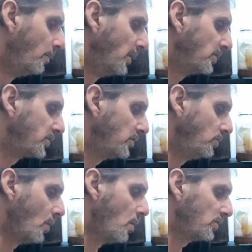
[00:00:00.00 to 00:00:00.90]
but
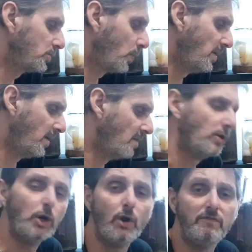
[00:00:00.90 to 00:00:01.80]
not when I've
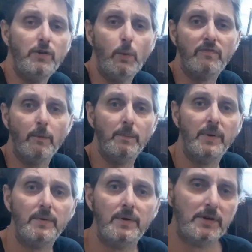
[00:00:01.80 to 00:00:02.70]
only got a few of them.
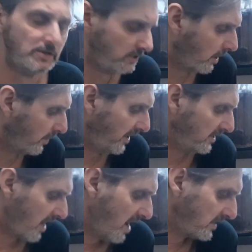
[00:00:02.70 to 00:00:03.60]
So
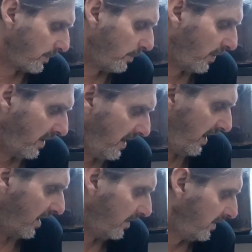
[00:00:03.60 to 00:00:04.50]
these guys I'm going to put in
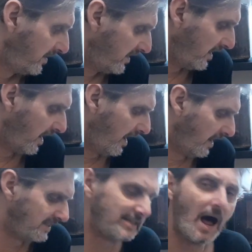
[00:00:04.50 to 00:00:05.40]
here
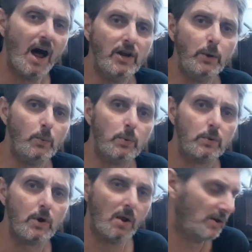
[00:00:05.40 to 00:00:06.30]
and start a new
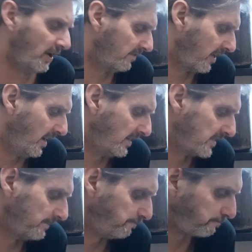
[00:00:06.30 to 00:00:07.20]
colony of
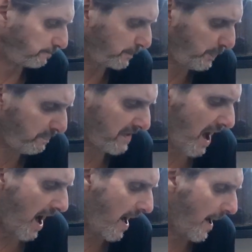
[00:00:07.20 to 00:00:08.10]
these,
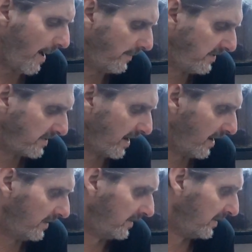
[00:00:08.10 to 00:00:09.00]
and
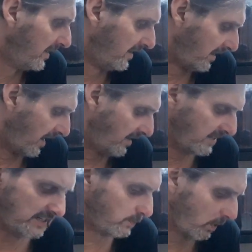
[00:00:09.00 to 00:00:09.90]
this is